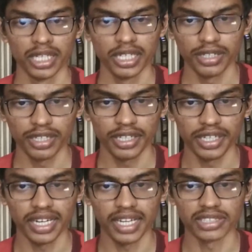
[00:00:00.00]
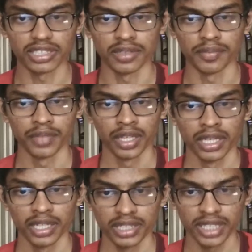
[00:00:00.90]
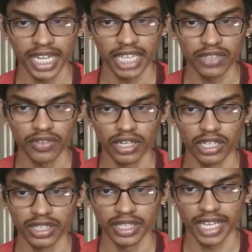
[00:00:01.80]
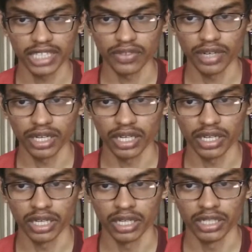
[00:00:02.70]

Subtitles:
Inhalation. In the case of the